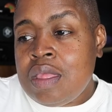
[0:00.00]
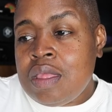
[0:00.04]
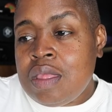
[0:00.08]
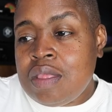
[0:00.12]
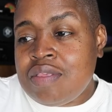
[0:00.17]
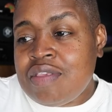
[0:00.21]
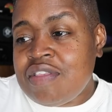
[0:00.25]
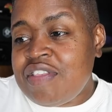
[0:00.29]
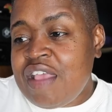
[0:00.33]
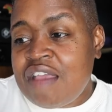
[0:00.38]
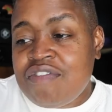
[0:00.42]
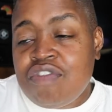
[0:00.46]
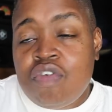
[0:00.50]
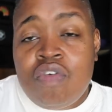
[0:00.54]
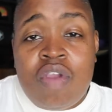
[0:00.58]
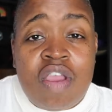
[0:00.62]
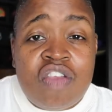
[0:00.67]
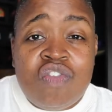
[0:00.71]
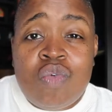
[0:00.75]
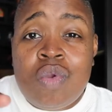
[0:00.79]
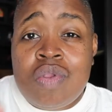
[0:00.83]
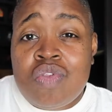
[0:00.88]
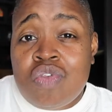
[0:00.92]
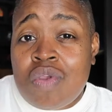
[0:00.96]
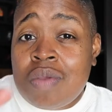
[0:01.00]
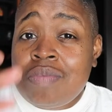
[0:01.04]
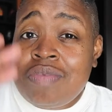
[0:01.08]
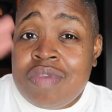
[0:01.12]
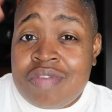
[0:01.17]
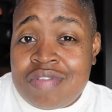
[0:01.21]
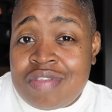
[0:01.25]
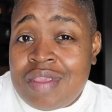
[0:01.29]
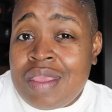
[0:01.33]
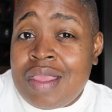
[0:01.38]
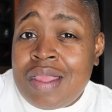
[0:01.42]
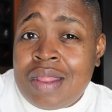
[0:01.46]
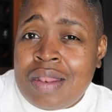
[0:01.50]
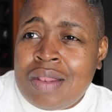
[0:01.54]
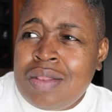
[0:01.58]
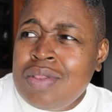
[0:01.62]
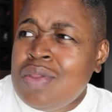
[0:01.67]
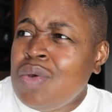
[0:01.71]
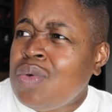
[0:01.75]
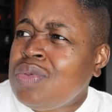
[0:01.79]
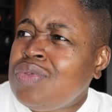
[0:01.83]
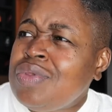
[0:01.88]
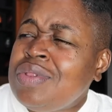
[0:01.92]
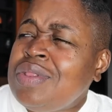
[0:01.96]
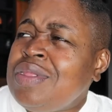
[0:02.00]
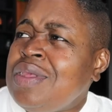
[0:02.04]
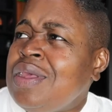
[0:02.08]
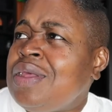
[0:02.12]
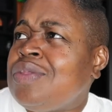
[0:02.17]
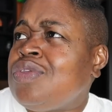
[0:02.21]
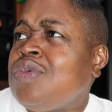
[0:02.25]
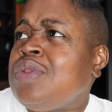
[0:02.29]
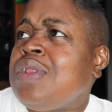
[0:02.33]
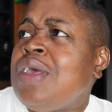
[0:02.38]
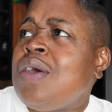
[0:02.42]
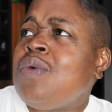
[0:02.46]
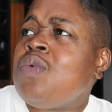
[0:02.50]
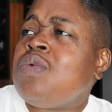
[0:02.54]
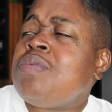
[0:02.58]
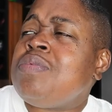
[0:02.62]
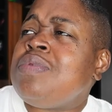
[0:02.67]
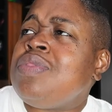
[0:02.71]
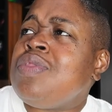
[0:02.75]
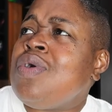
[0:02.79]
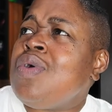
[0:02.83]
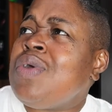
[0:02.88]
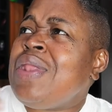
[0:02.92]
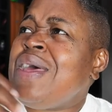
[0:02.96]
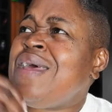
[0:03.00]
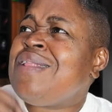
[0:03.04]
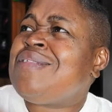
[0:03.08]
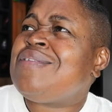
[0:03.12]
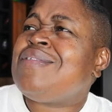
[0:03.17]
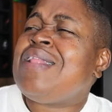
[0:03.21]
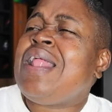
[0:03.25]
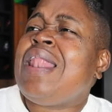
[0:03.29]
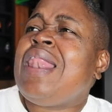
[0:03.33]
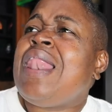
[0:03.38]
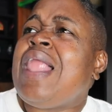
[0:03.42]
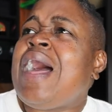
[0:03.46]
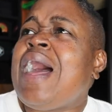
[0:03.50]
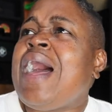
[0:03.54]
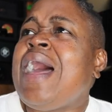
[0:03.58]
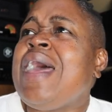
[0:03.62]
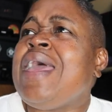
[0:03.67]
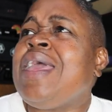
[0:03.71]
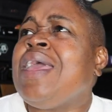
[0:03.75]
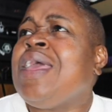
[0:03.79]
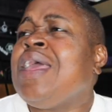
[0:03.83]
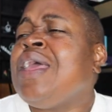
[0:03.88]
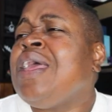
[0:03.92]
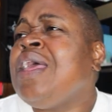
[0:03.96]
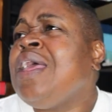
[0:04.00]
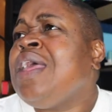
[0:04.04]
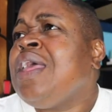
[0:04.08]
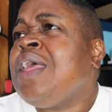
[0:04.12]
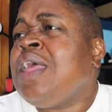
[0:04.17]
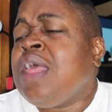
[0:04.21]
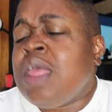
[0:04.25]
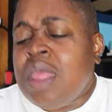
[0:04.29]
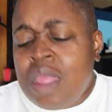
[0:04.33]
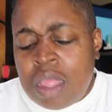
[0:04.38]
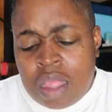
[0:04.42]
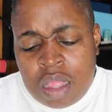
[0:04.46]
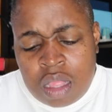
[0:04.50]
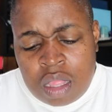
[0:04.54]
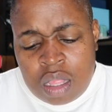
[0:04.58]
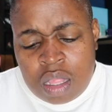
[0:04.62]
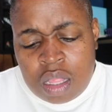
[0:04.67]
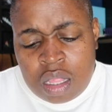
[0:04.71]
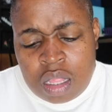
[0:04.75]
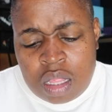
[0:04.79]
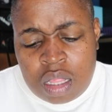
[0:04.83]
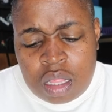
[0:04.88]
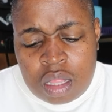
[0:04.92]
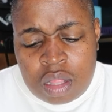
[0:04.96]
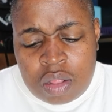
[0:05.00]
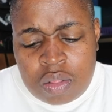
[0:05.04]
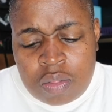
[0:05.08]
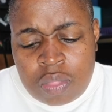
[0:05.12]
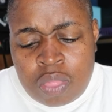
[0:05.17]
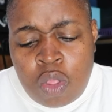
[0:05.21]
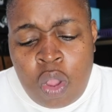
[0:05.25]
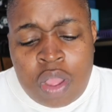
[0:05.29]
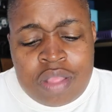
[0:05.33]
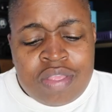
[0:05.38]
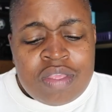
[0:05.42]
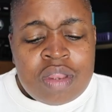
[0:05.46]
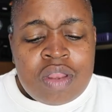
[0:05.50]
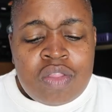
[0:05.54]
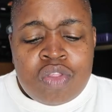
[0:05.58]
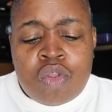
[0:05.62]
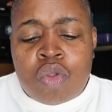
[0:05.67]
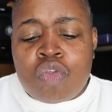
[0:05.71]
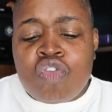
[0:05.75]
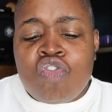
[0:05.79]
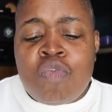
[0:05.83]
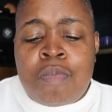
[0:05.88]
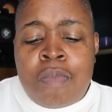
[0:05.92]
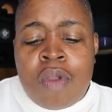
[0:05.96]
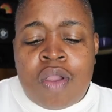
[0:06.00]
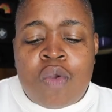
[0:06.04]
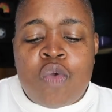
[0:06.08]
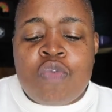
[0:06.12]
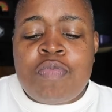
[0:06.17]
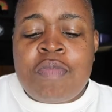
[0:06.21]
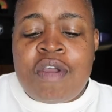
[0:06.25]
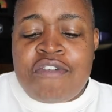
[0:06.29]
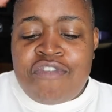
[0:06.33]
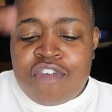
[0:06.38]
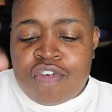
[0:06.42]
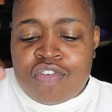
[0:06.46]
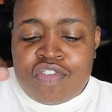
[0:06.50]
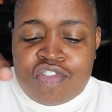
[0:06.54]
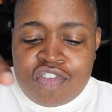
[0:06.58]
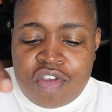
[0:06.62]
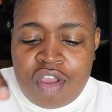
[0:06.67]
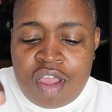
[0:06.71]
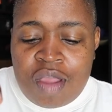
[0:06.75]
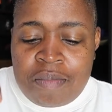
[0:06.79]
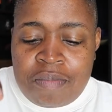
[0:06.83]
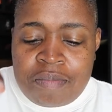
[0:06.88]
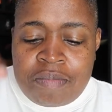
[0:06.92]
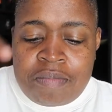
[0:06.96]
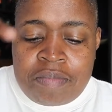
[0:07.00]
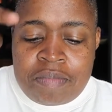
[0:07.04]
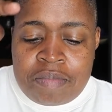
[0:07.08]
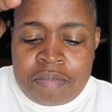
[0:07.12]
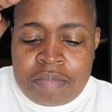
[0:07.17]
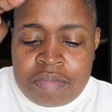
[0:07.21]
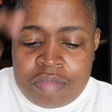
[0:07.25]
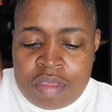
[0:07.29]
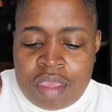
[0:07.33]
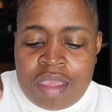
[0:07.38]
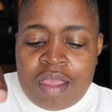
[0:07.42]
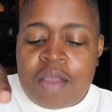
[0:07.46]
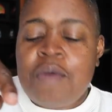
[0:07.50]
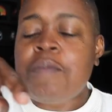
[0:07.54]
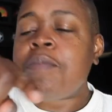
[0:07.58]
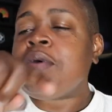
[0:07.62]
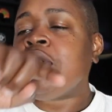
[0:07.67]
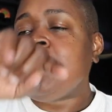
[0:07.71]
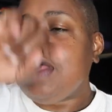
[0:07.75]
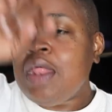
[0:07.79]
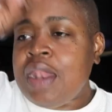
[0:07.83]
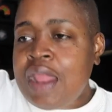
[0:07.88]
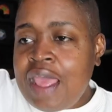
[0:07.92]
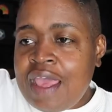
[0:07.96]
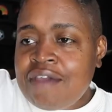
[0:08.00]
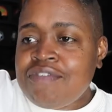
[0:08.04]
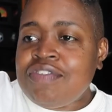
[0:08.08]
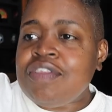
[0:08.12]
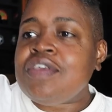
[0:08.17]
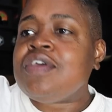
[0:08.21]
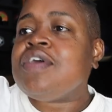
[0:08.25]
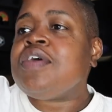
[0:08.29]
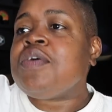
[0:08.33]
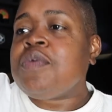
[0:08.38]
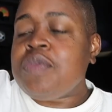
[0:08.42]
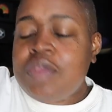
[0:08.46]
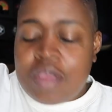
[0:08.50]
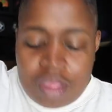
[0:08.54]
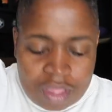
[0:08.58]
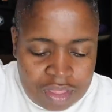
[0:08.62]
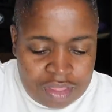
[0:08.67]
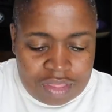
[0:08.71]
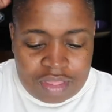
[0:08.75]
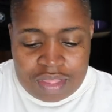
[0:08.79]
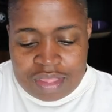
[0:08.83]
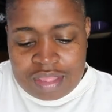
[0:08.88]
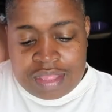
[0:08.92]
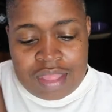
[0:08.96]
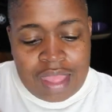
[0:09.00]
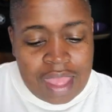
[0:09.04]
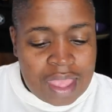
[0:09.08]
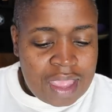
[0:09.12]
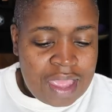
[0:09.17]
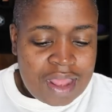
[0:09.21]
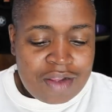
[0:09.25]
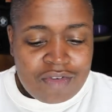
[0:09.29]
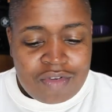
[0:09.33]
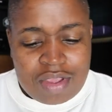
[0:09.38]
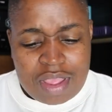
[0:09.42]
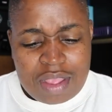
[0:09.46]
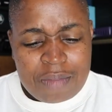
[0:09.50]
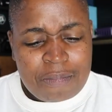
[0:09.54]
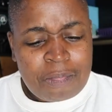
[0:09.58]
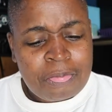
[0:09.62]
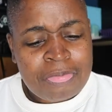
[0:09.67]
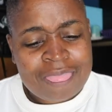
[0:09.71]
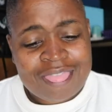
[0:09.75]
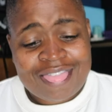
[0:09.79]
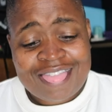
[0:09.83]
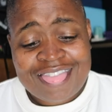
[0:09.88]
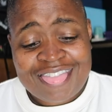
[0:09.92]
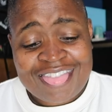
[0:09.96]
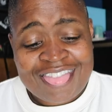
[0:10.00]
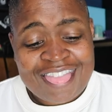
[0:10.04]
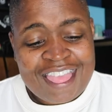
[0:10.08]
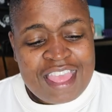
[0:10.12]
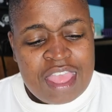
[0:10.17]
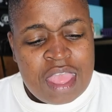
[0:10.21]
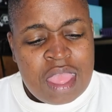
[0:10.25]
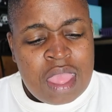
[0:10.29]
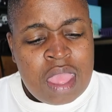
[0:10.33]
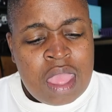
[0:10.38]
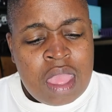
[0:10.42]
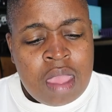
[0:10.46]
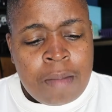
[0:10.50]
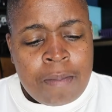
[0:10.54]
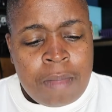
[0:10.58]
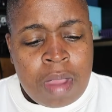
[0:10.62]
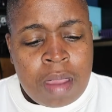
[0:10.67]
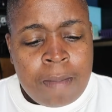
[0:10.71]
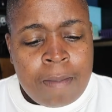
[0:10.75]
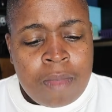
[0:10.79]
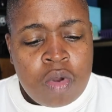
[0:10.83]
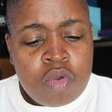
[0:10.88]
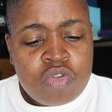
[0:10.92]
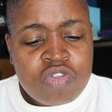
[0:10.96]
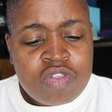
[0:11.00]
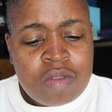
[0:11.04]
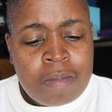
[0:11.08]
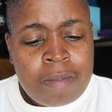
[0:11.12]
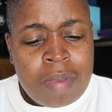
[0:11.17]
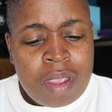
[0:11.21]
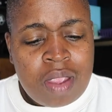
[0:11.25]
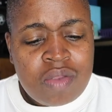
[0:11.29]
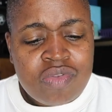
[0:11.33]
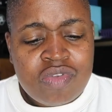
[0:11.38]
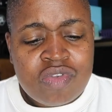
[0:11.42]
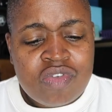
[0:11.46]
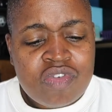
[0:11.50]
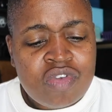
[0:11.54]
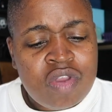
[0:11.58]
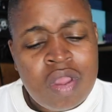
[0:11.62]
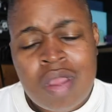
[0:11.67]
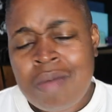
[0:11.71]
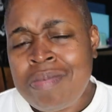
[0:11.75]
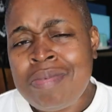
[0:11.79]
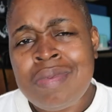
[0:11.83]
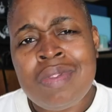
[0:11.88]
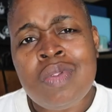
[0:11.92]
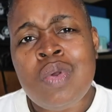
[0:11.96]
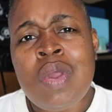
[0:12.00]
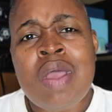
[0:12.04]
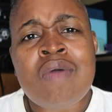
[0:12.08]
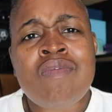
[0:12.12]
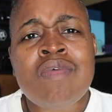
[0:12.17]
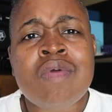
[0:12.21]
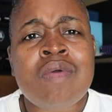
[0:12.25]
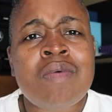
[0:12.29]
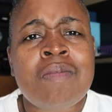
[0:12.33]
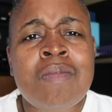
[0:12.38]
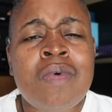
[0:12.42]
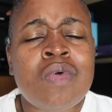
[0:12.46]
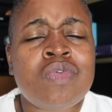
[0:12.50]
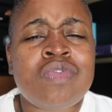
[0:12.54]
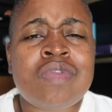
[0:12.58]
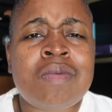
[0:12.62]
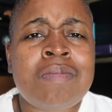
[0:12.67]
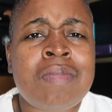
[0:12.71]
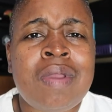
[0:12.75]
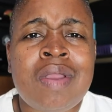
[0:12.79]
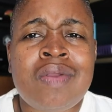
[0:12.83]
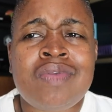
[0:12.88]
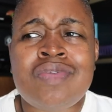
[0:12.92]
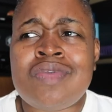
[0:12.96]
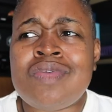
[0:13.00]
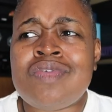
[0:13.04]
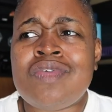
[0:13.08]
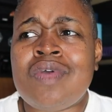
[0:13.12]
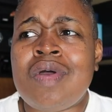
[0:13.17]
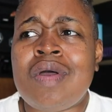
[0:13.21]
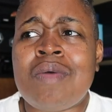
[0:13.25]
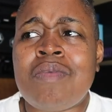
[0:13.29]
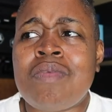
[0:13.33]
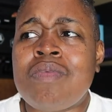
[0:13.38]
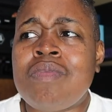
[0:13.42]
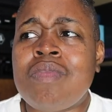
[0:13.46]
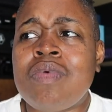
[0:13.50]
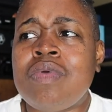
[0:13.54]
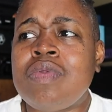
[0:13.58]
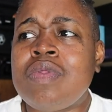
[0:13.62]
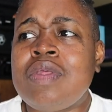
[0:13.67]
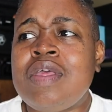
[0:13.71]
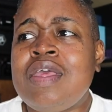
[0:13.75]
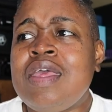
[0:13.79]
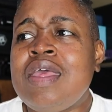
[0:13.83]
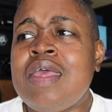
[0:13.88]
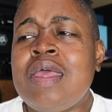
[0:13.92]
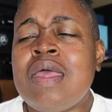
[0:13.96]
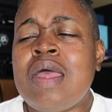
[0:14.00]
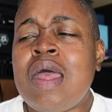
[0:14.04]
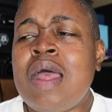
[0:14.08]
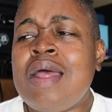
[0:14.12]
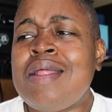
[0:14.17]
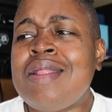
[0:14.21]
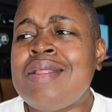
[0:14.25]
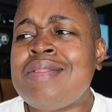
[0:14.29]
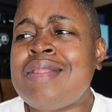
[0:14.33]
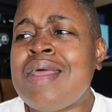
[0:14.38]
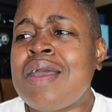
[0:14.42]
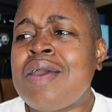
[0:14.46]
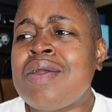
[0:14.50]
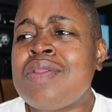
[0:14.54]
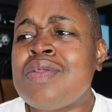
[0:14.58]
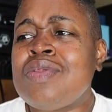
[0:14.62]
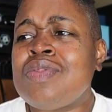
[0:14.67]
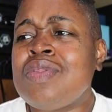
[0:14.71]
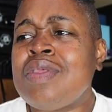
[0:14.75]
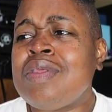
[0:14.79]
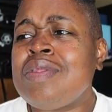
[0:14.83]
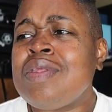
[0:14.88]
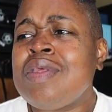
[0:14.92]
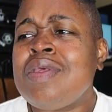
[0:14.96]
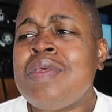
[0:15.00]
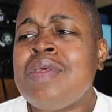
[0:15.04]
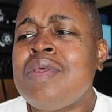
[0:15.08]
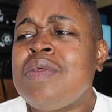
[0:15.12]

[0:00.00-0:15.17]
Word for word: it says after graduating, so I'm just saying, no, so, yeah, so that would be, no, that's a lie. No, I said, no, supermarket was my first job. Yeah, but then after, yeah, I got it right. My most embarrassing job. I don't have a most embarrassing job. I, it's not going to,